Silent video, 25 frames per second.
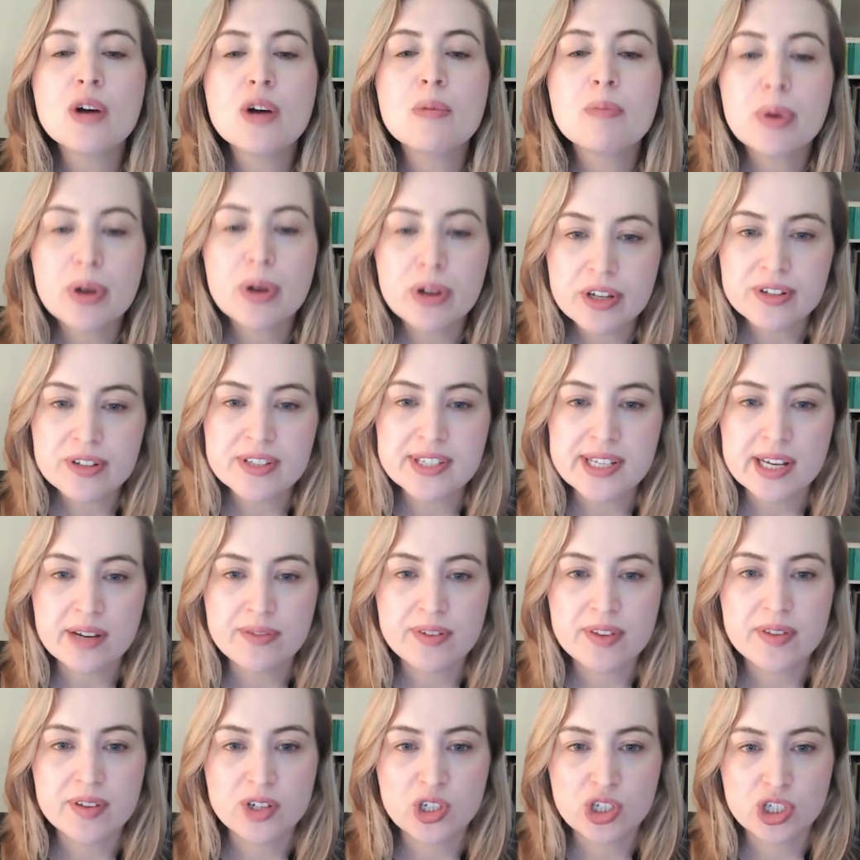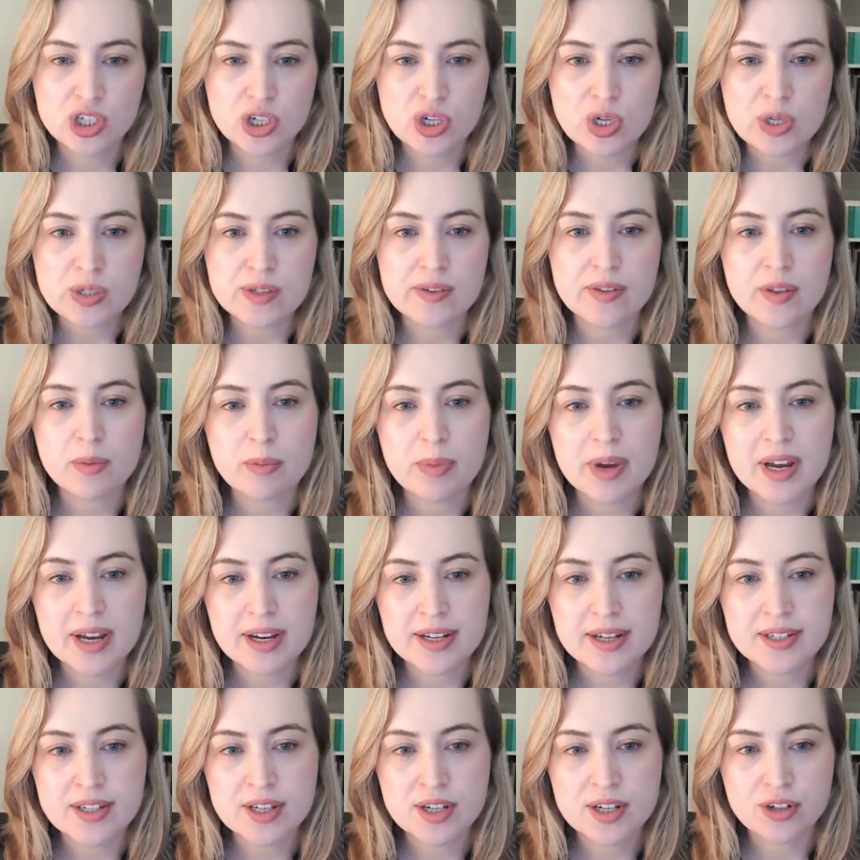Put yourself in the shoes of the
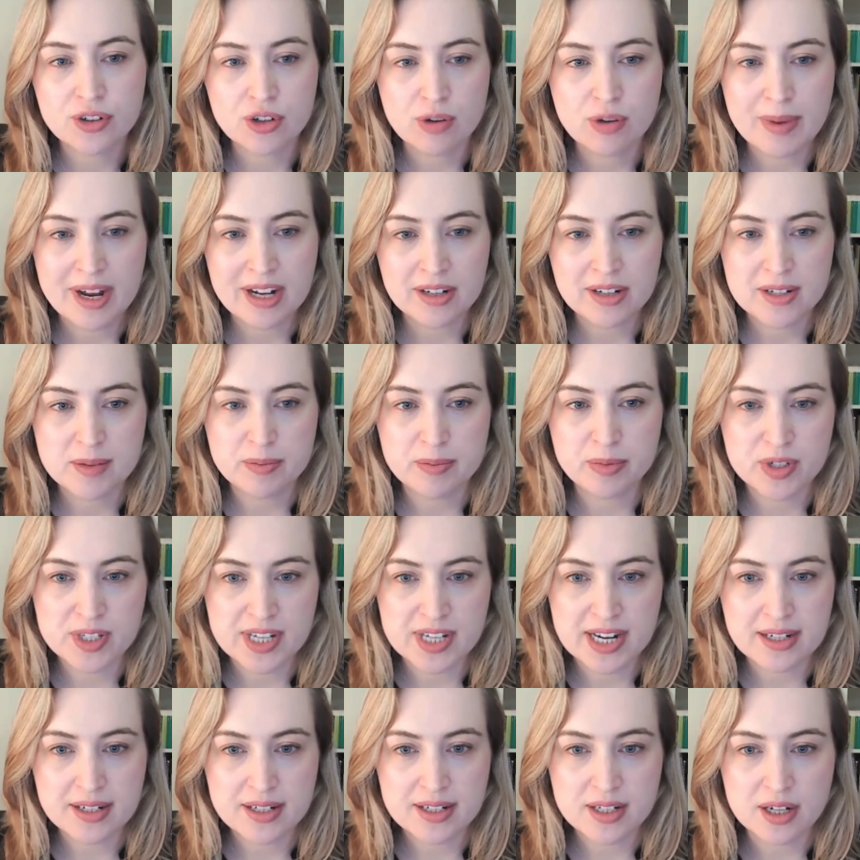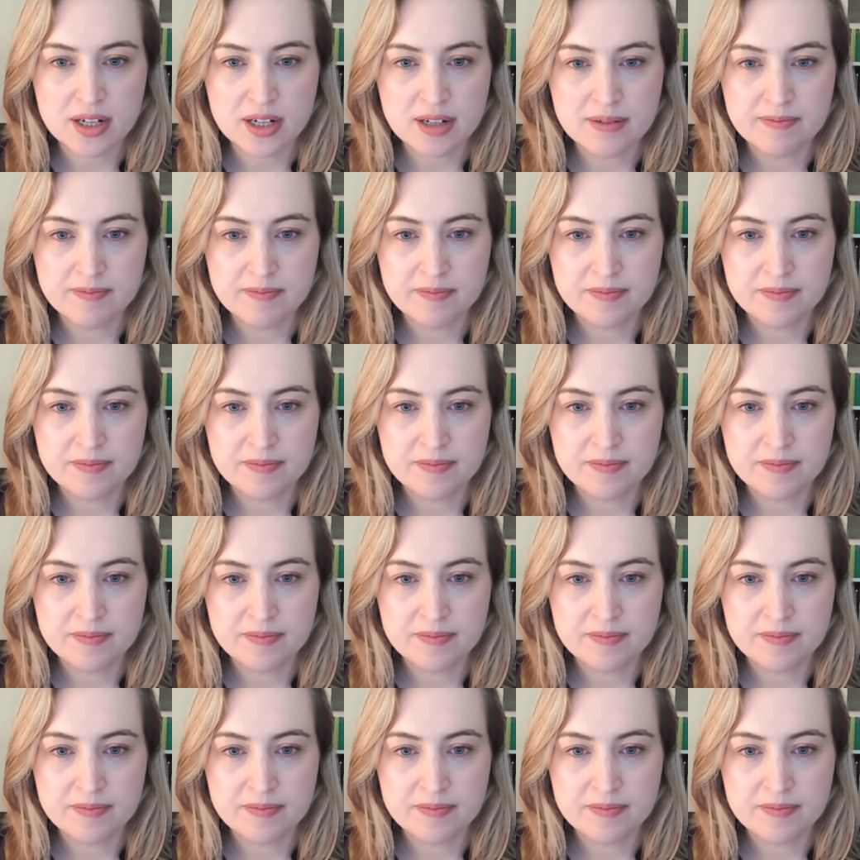person you're about to present to.